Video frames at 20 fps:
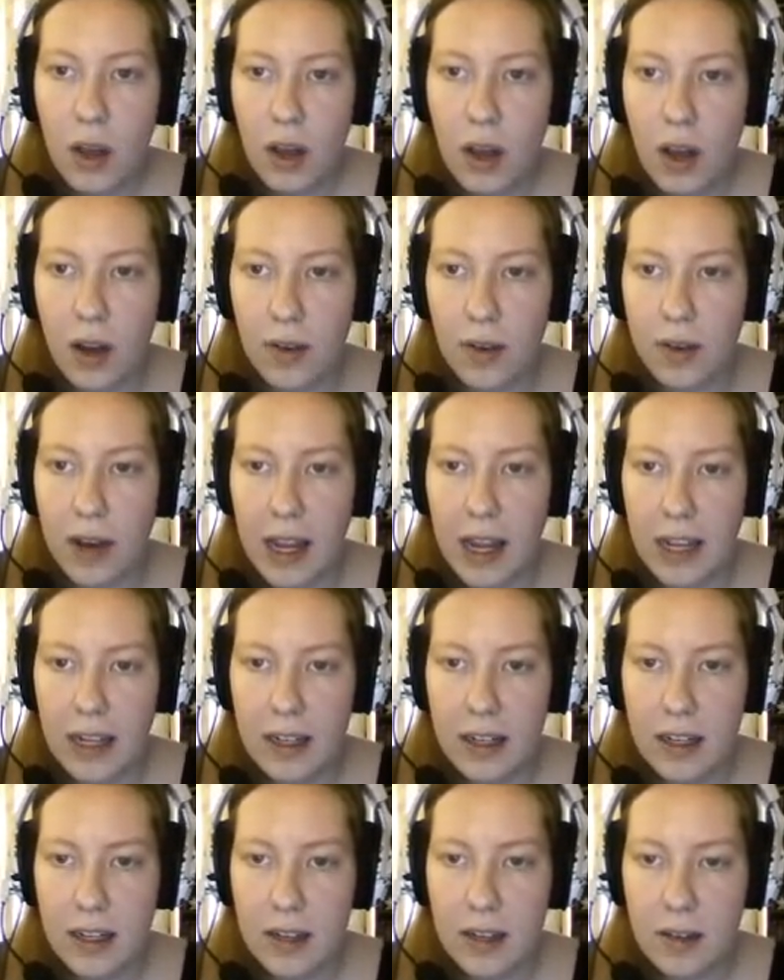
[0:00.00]
Alright.
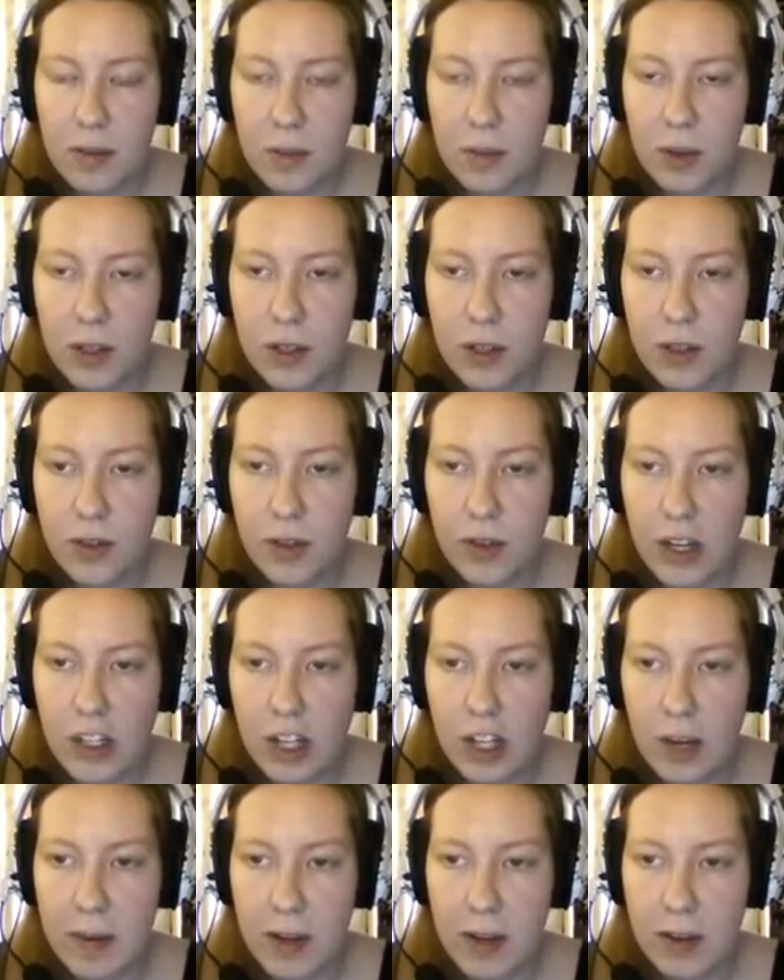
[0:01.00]
Produce fresh
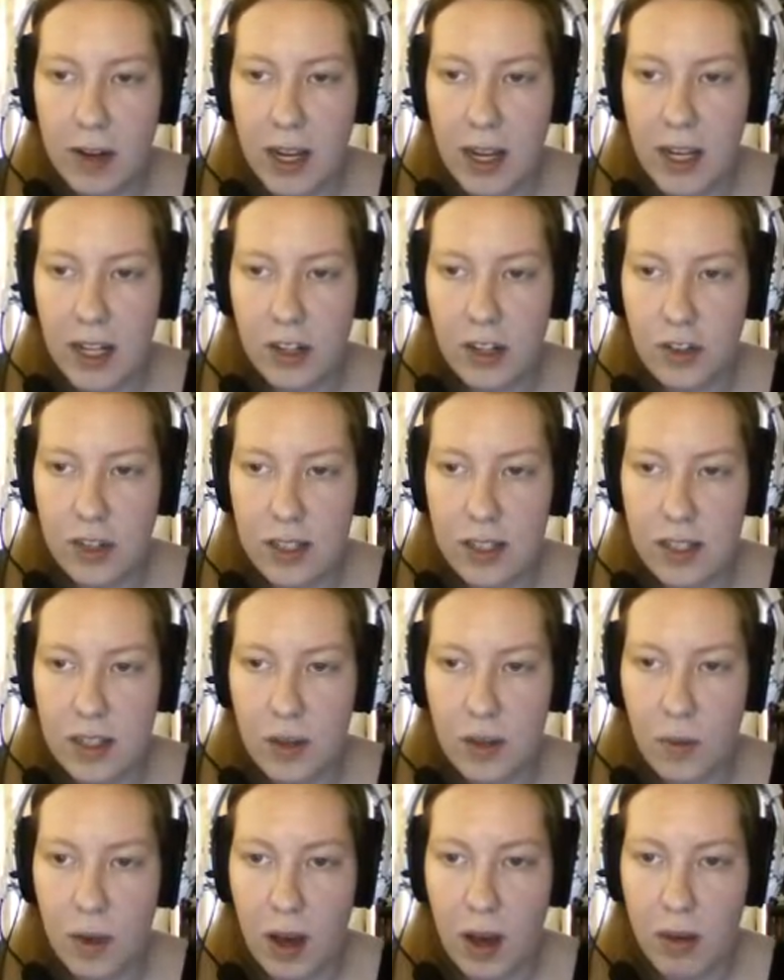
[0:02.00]
air by creating trees in
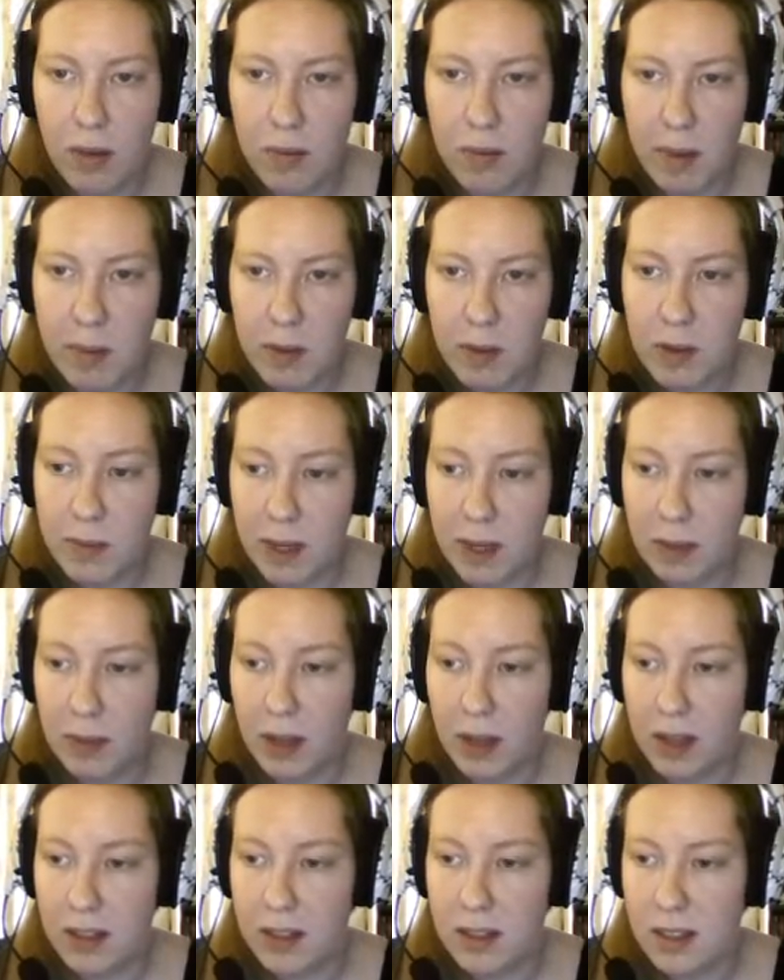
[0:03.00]
a well. Remember to make
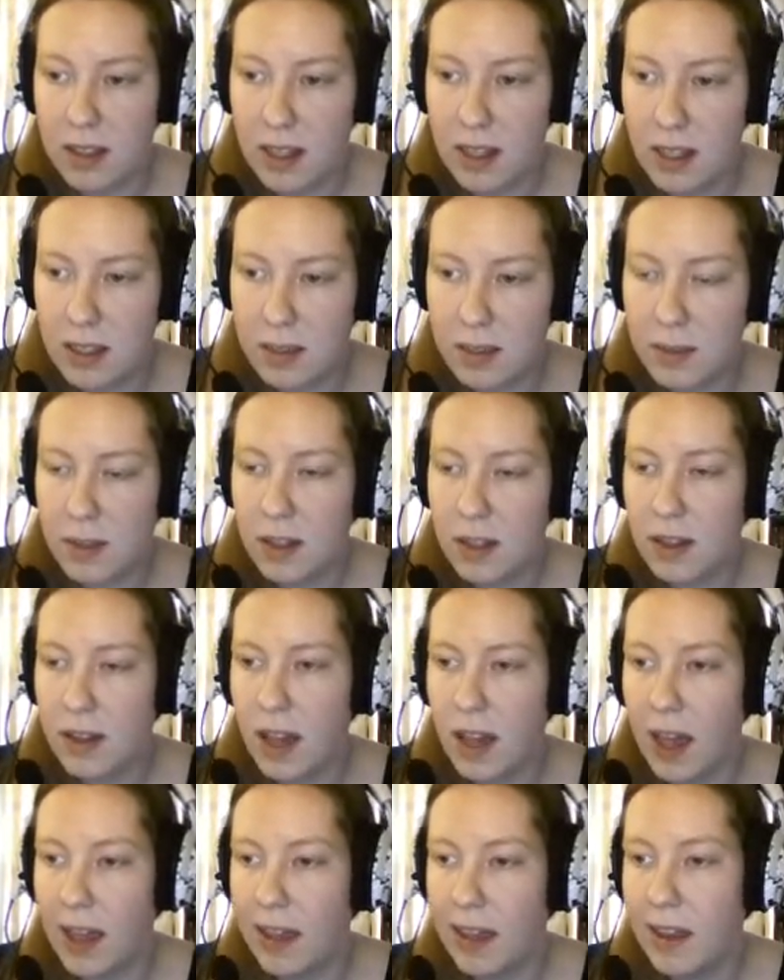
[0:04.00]
blocks accessible.
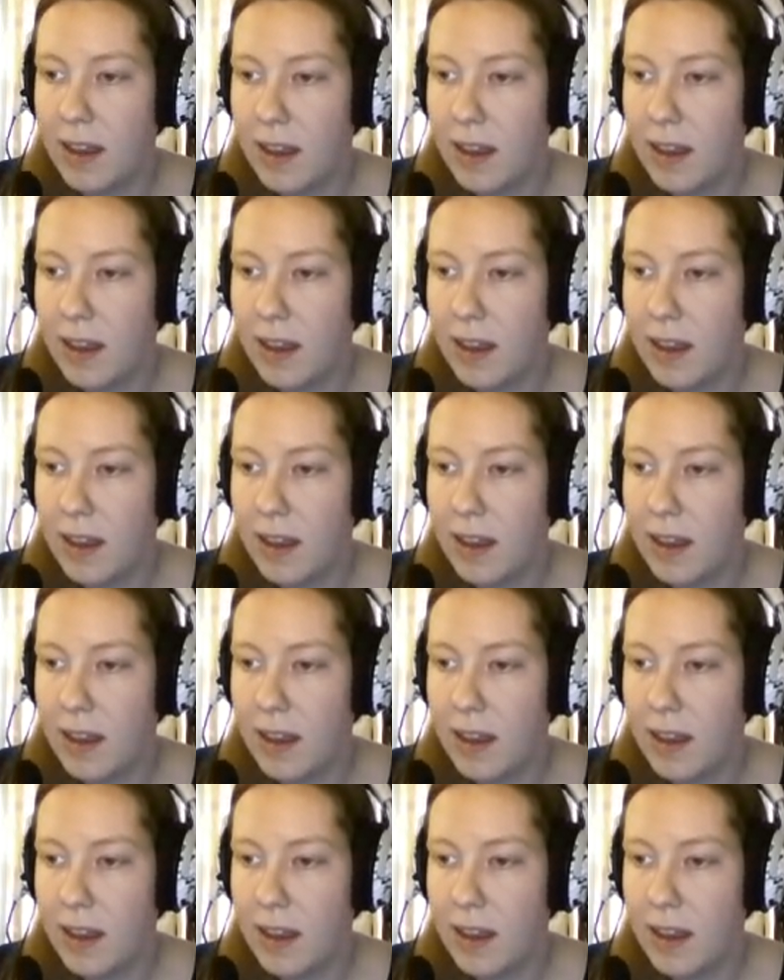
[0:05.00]
Okay.